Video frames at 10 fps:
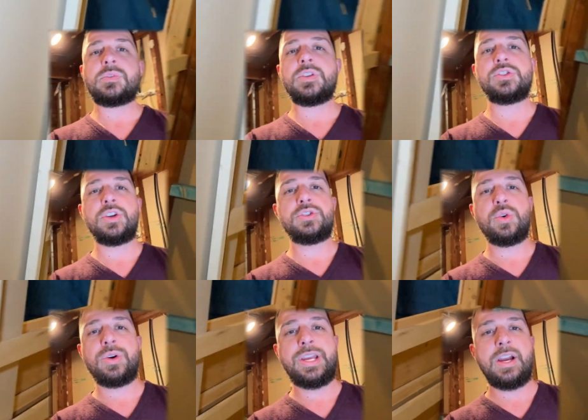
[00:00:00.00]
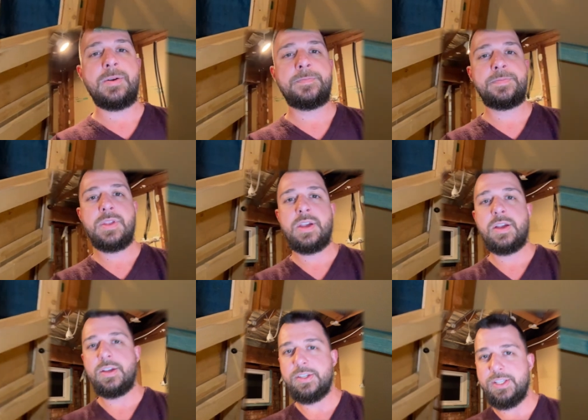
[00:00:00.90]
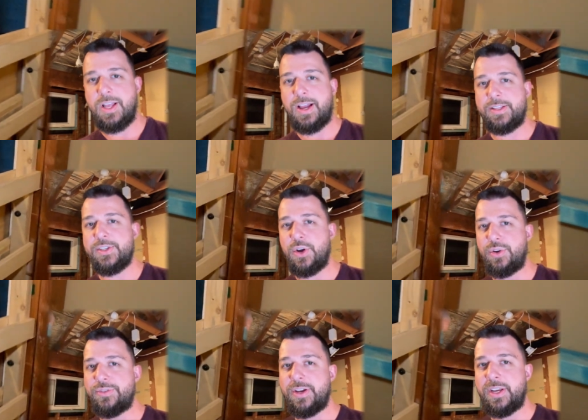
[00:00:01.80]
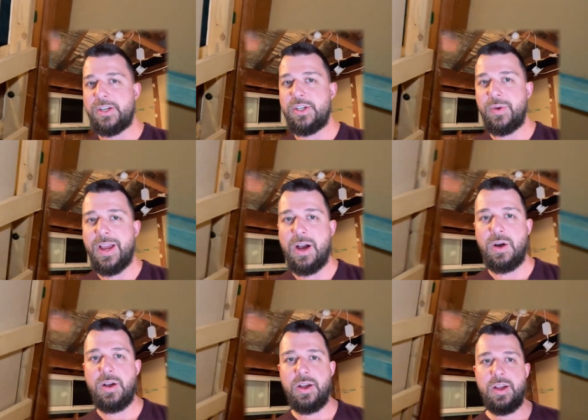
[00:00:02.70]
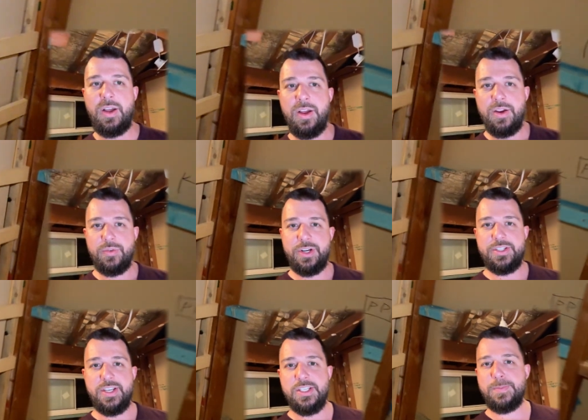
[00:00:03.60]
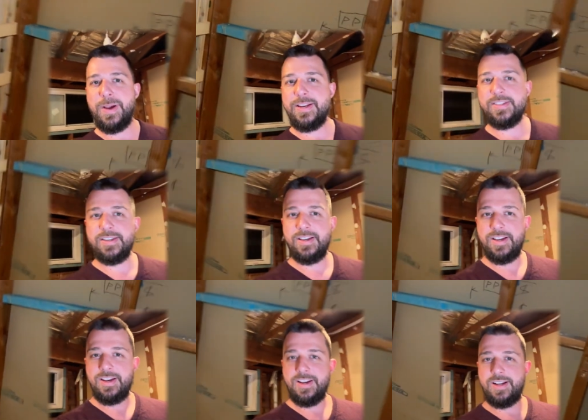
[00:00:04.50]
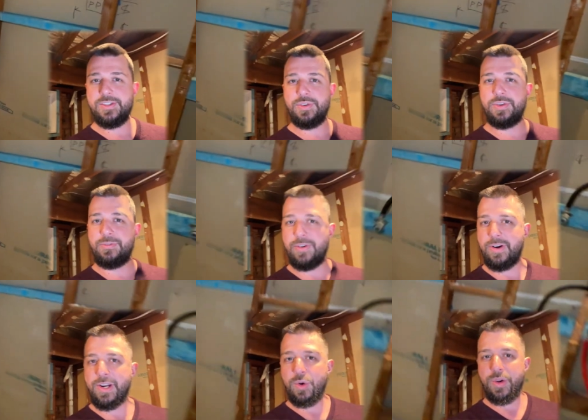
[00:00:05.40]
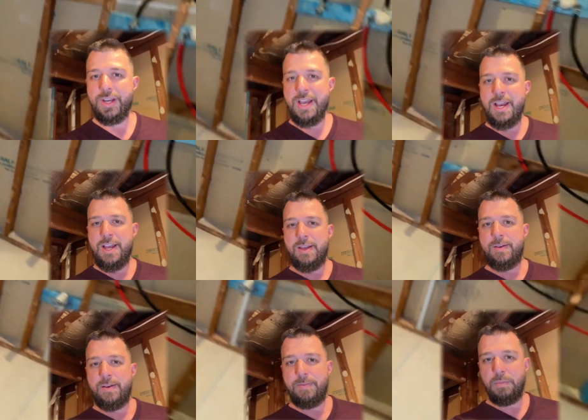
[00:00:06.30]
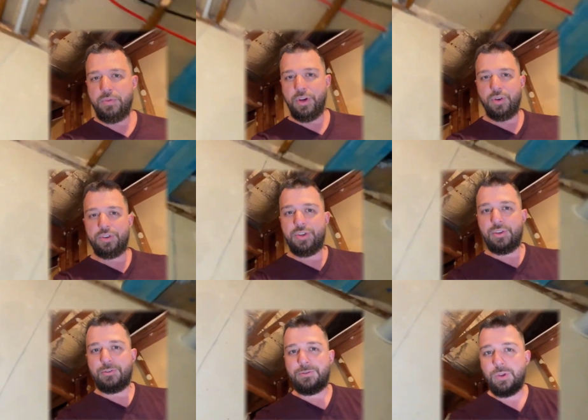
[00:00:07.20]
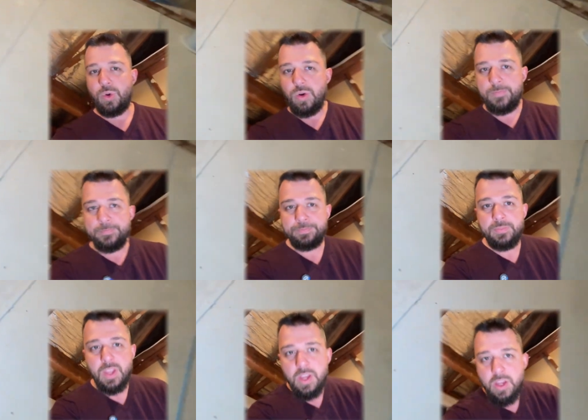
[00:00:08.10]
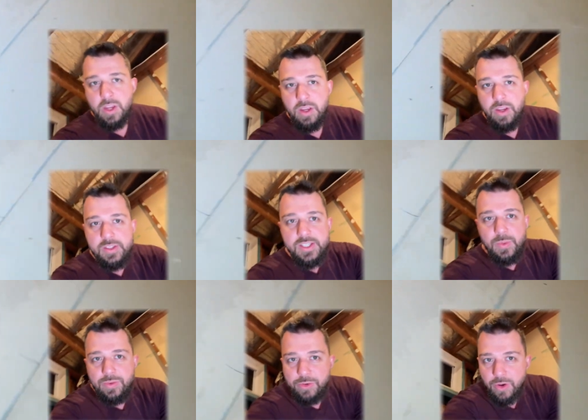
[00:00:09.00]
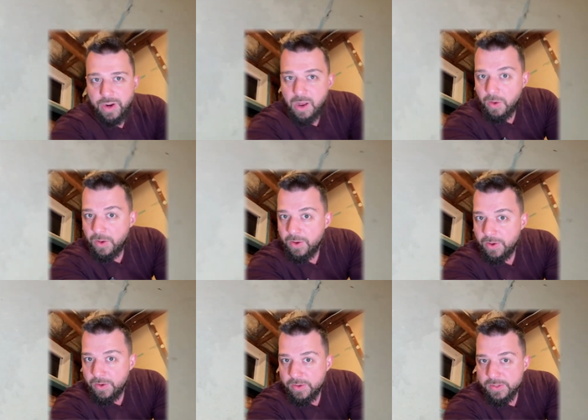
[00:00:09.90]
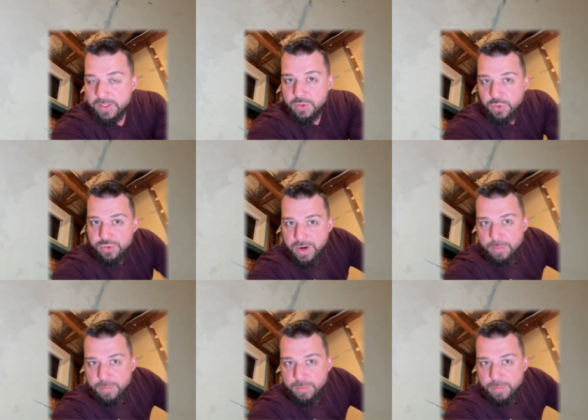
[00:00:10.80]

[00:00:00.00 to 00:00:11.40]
So door here slides over into our recessed space. That's looking very good. Moving on to the floor, you can see we've got our central drain